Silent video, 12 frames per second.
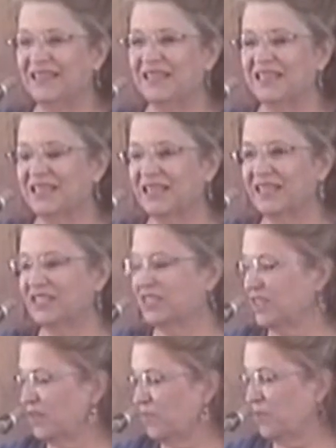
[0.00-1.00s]
The
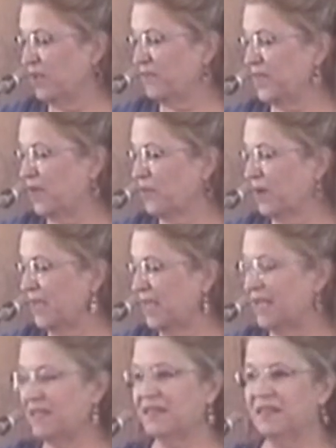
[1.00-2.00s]
kids, if they were
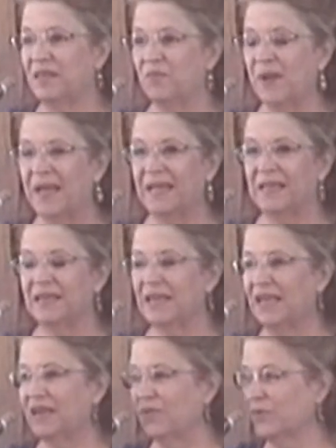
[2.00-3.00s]
in the wagon
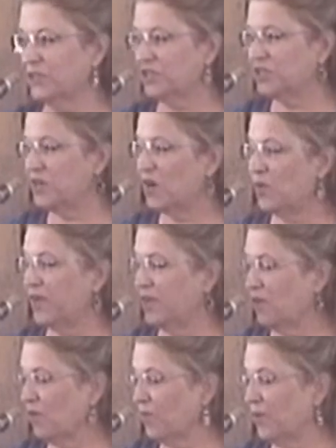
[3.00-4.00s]
and it were
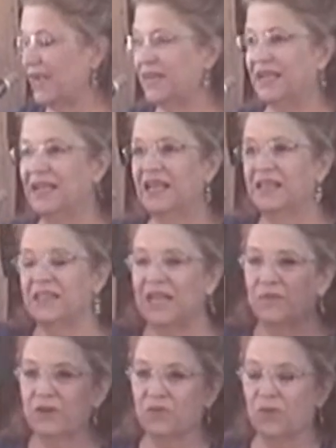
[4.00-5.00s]
snowing or raining,
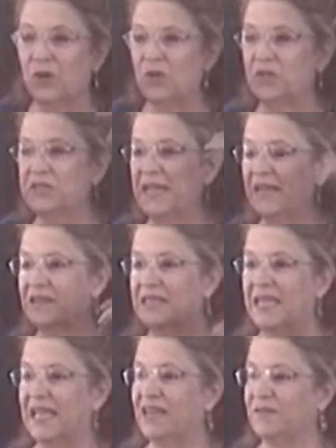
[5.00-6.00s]
they would roll down
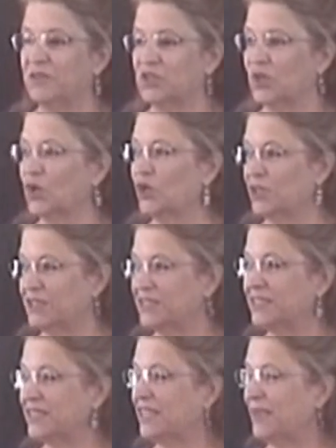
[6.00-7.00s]
canvas
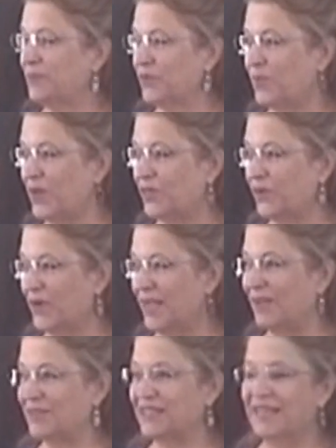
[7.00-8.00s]
curtains to keep the weather
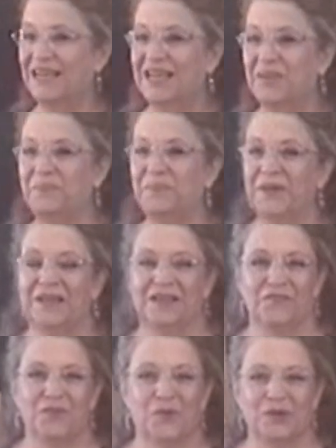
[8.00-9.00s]
out. But
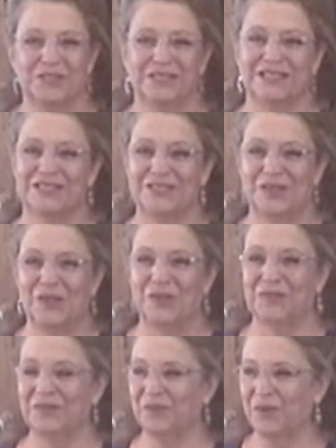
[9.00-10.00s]
of course, this is
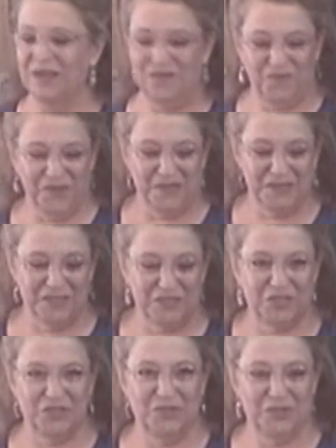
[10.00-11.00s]
all great fun
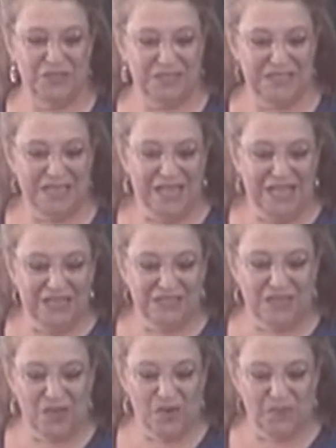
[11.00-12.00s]
to students.
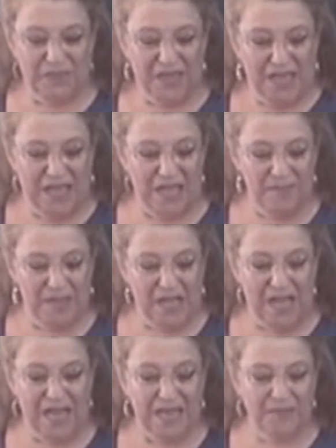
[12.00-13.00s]
So
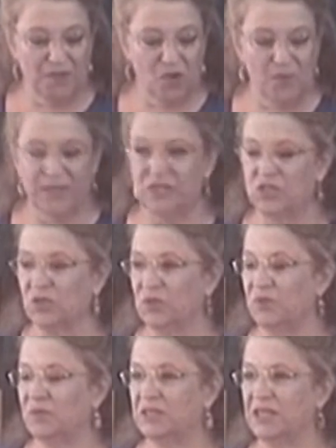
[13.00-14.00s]
I am going
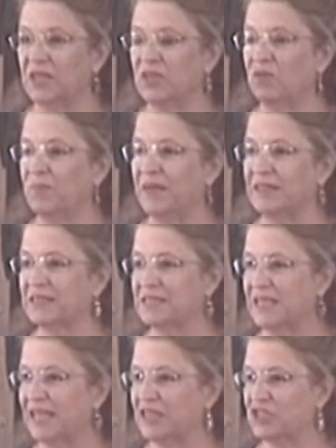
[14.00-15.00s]
to tell you about the
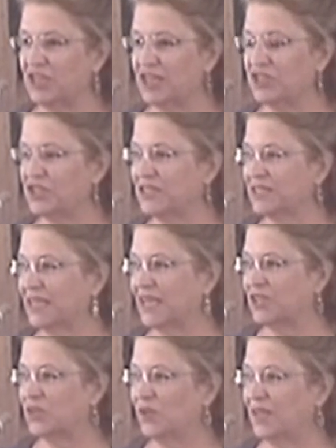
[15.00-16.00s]
slight change in
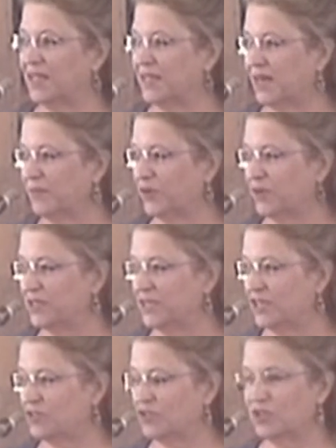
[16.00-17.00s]
schedule, and then I'm going
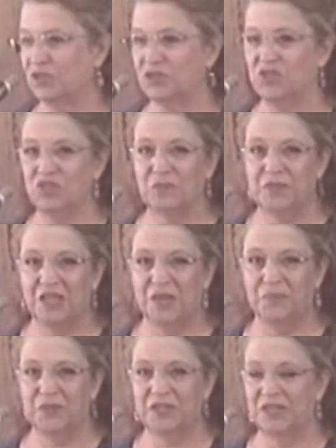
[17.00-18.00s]
to introduce Jim
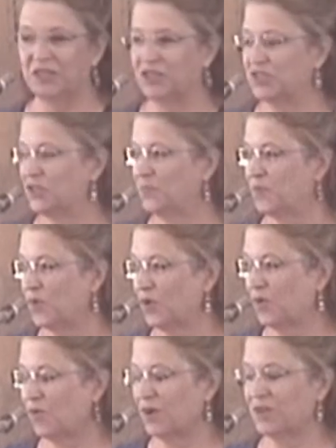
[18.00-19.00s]
Kemp again to do
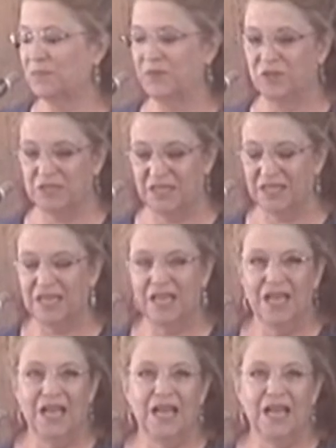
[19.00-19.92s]
more organ music.